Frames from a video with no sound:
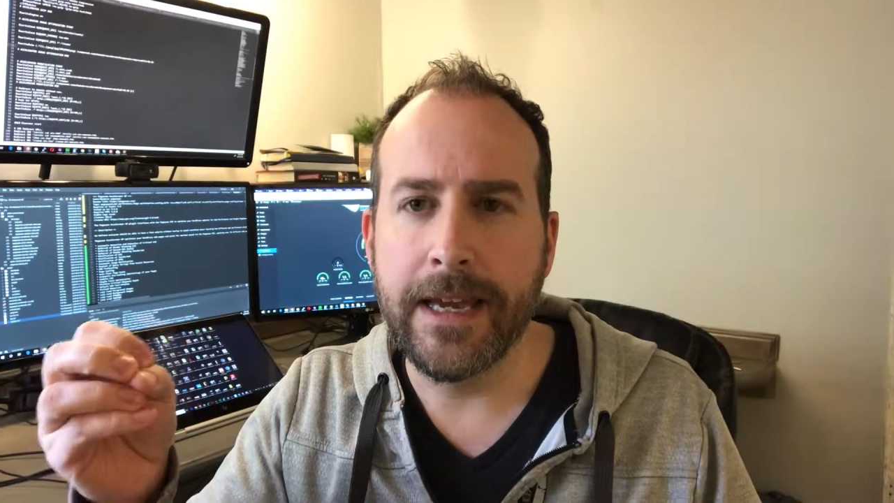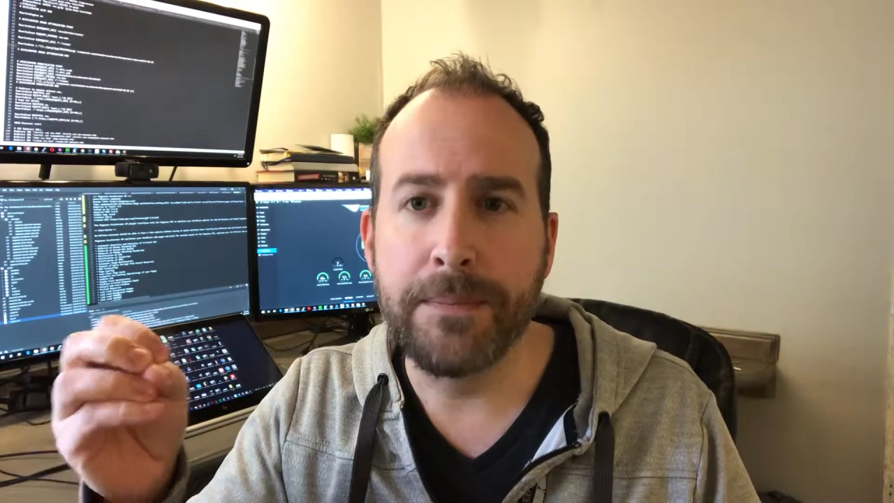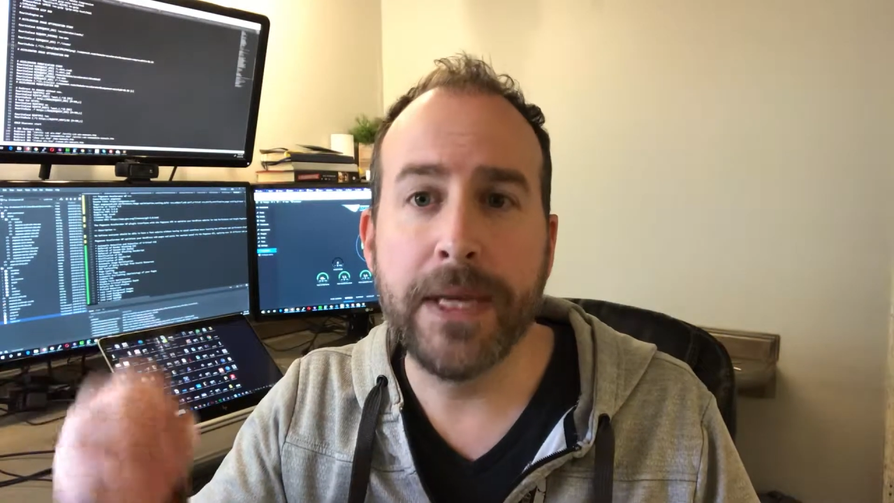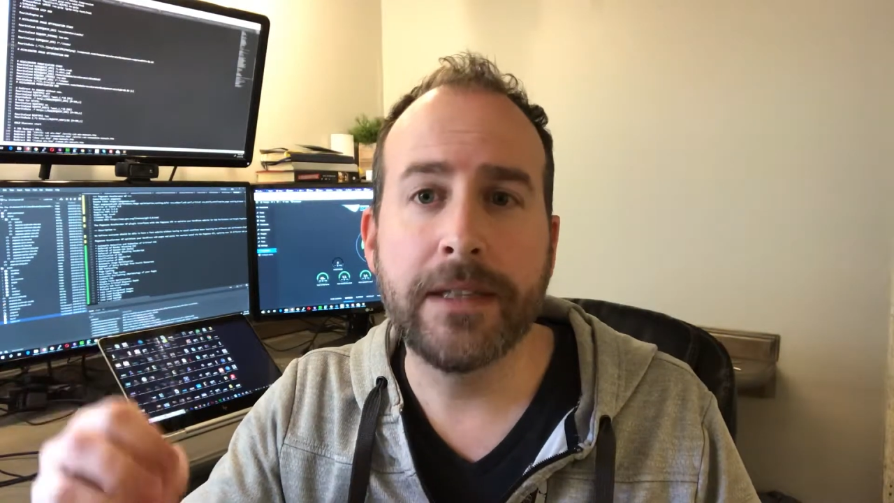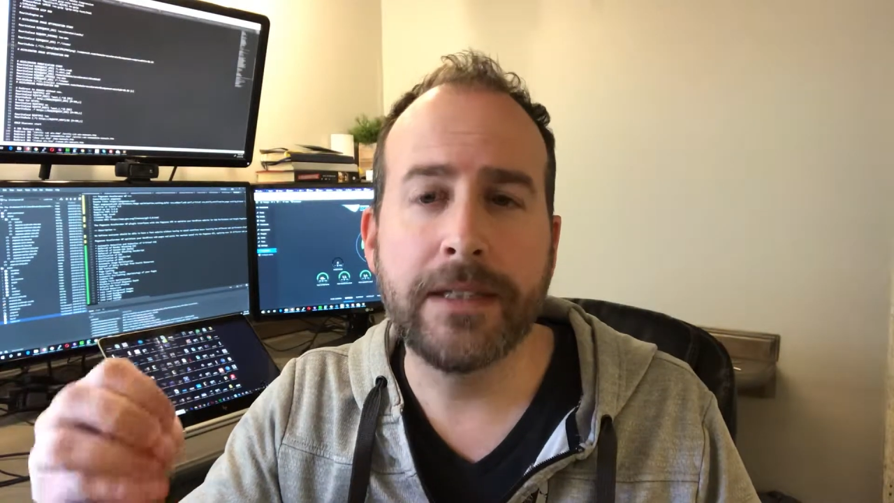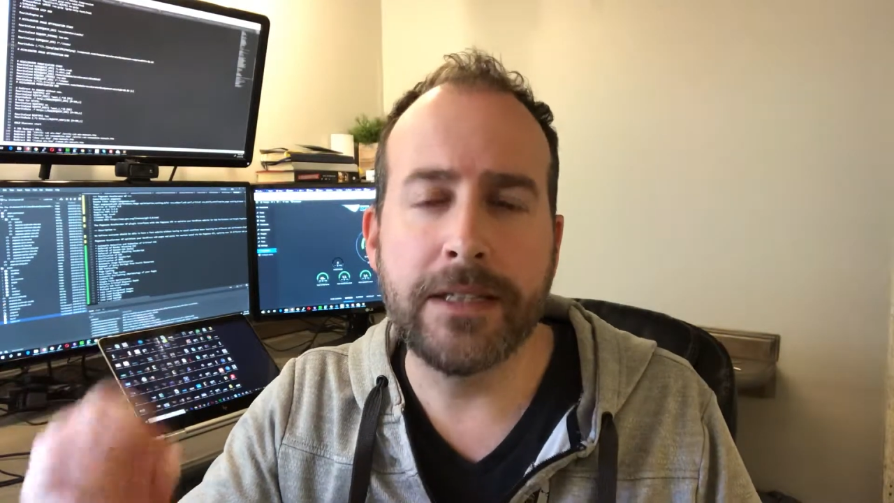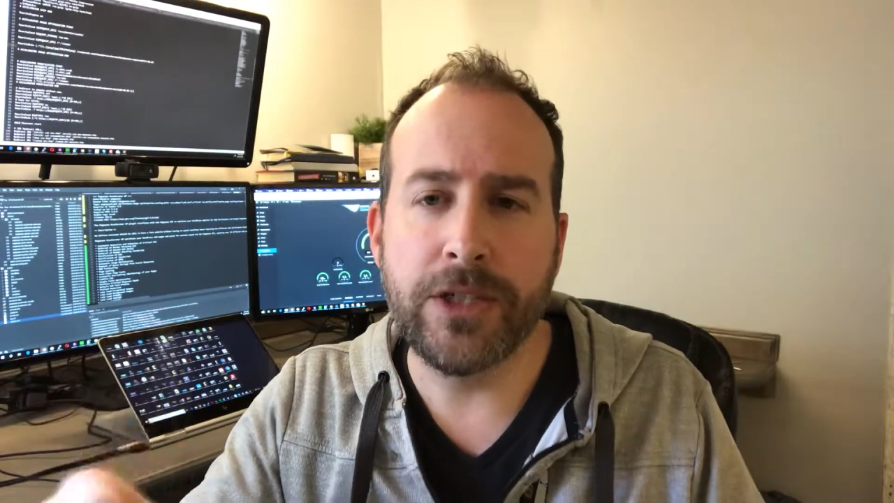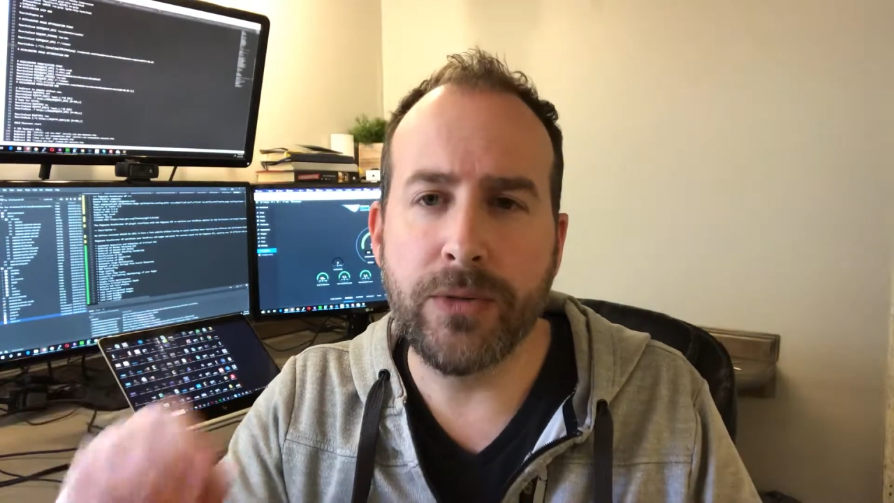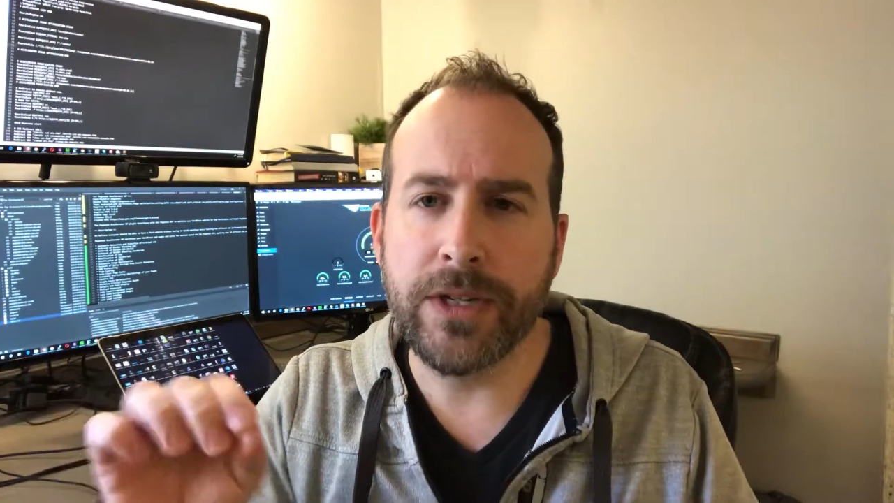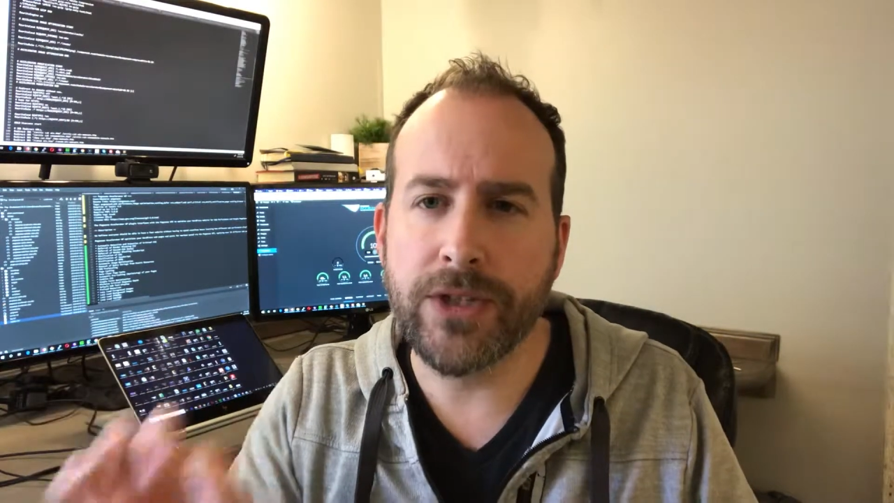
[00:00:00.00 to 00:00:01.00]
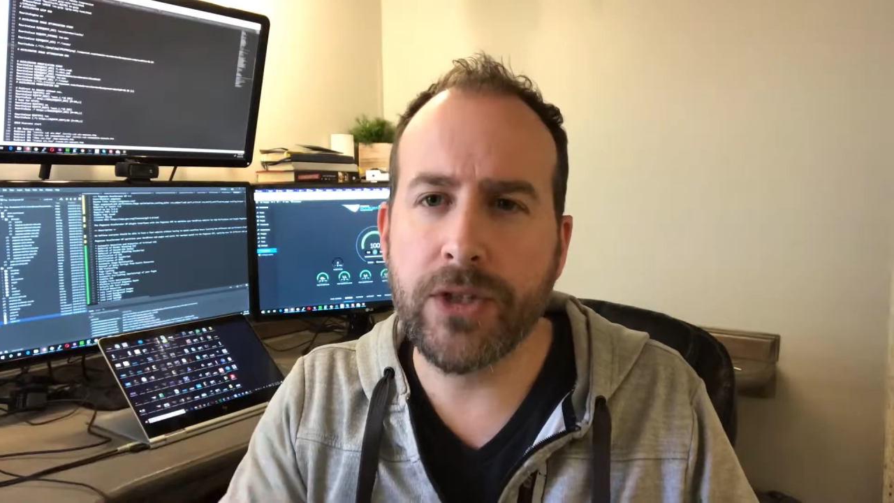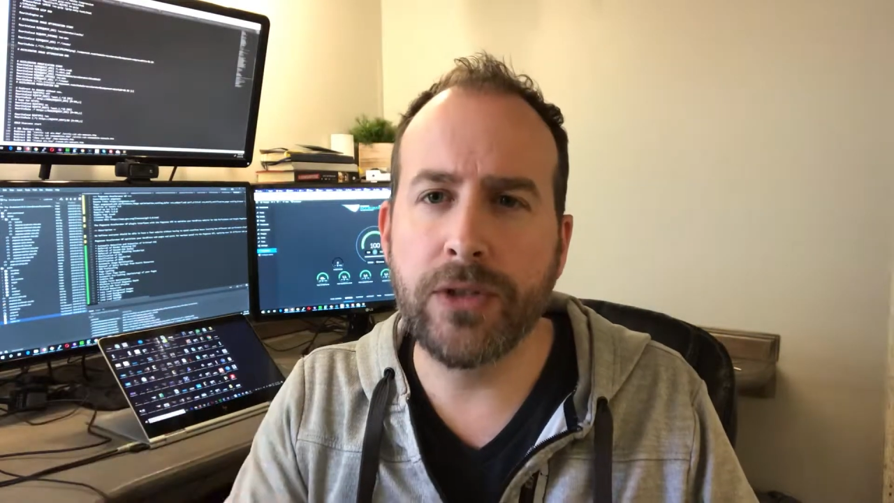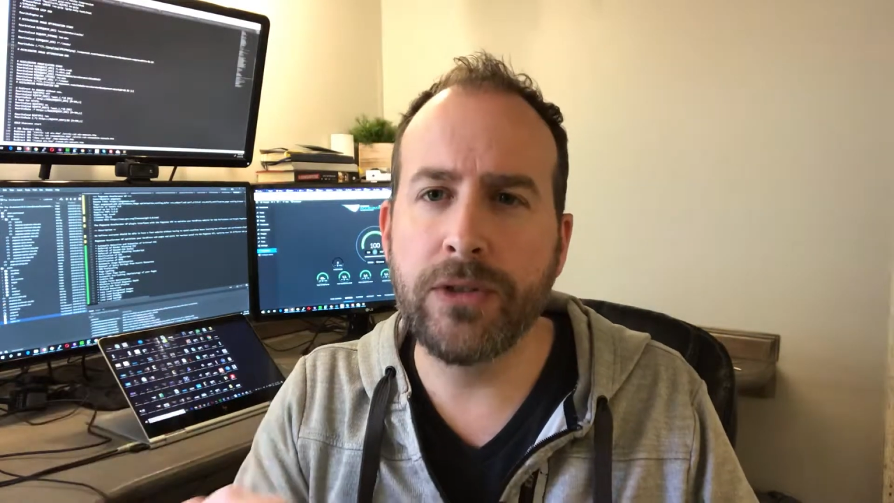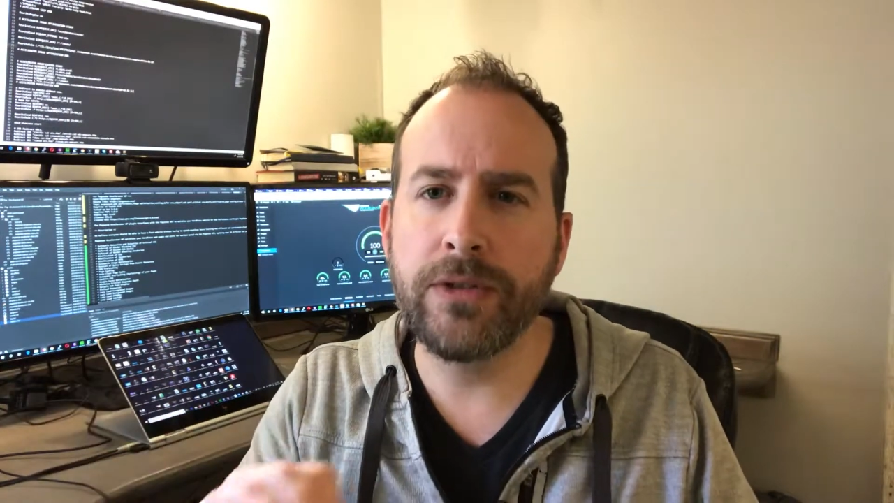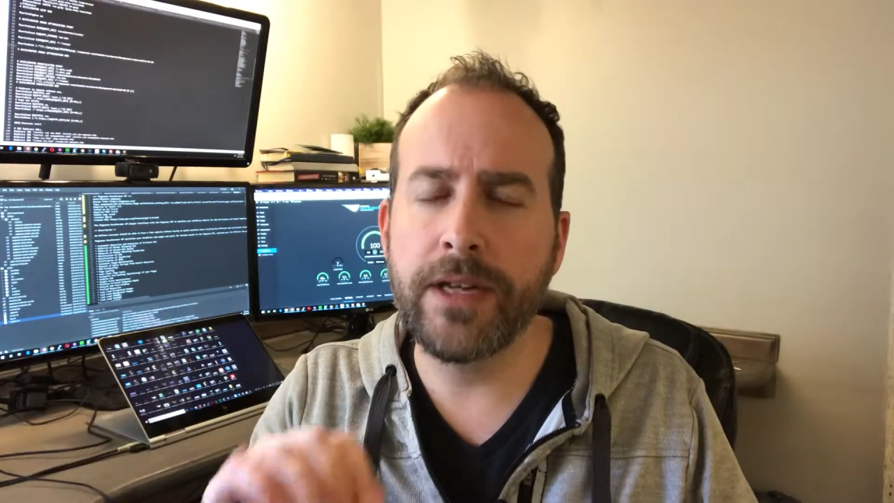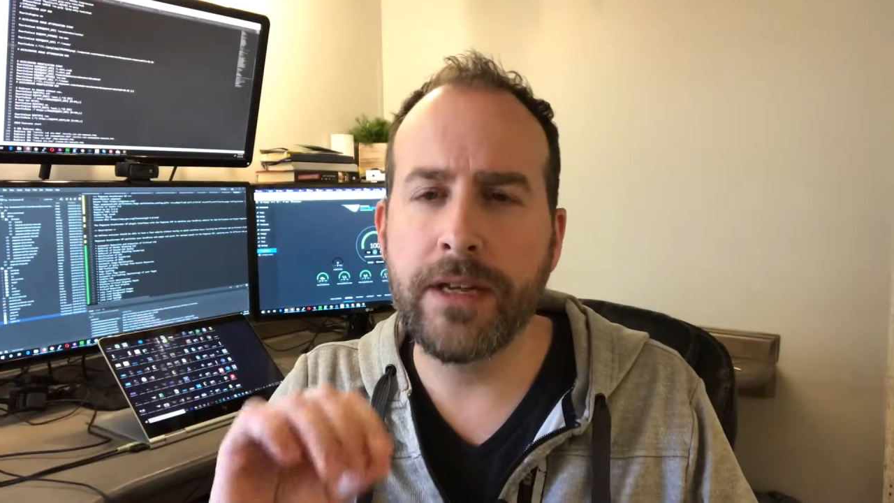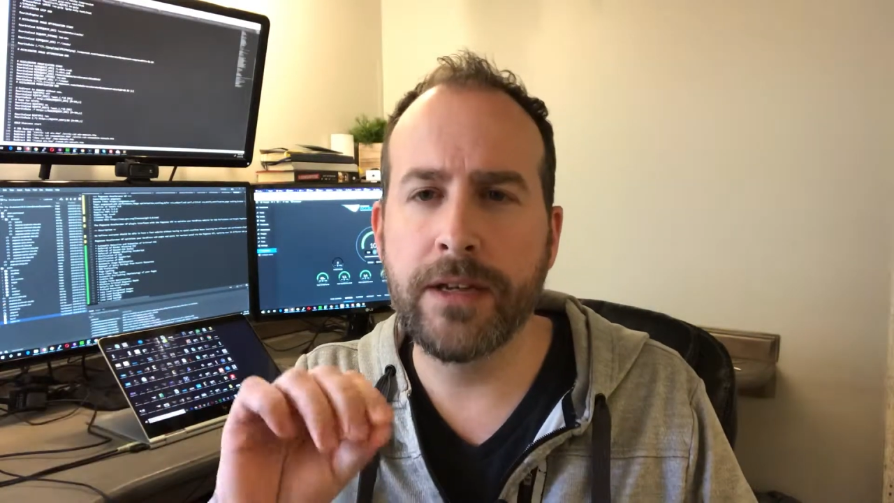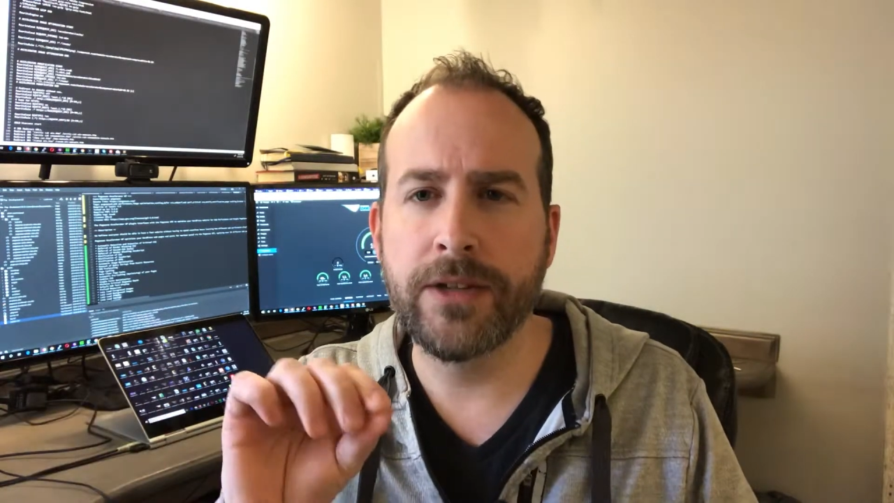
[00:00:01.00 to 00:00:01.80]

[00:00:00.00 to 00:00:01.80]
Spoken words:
ability to exclude